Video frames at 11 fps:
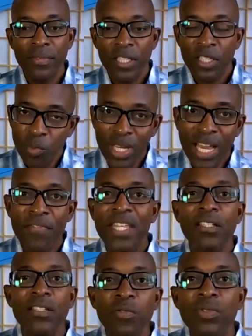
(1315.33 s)
So we have
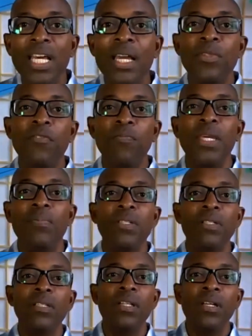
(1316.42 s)
these two types of
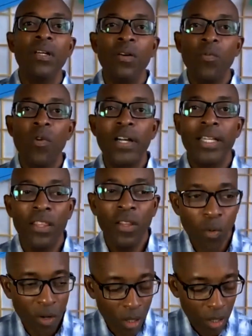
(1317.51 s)
people walking in the
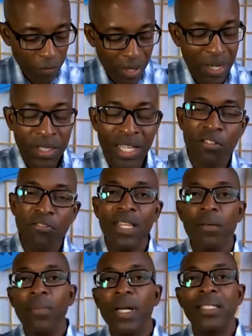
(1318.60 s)
world, the 5th century and
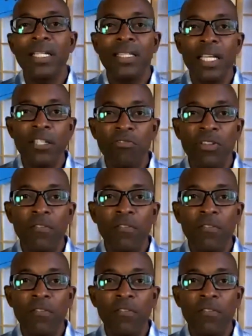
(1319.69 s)
the multi-sensory.